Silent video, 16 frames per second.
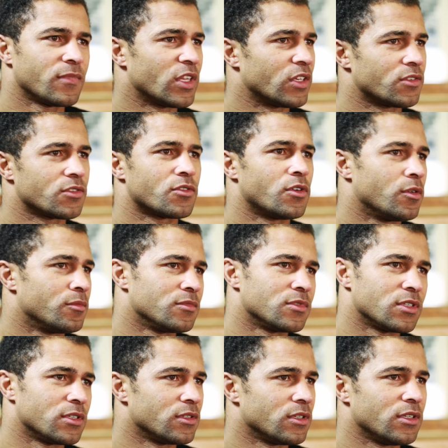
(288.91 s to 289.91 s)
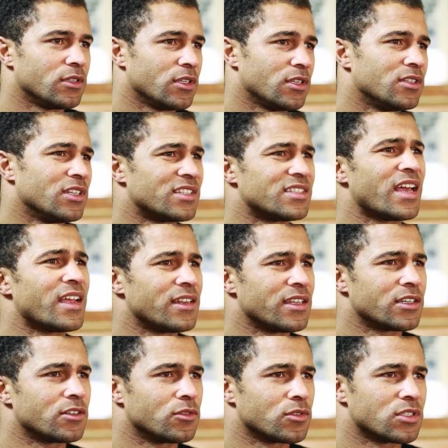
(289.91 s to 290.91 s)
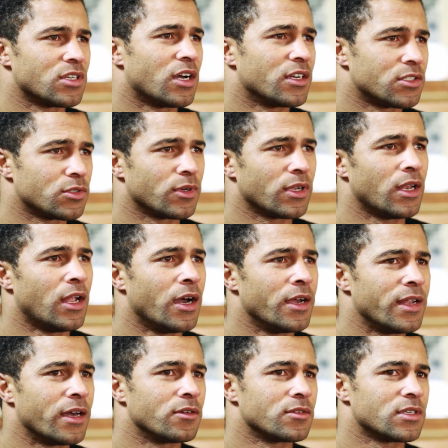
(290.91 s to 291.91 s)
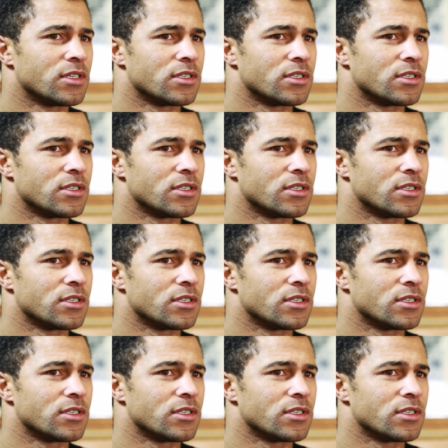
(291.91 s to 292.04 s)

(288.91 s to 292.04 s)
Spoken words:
the scrums and the technical side to it, line-outs,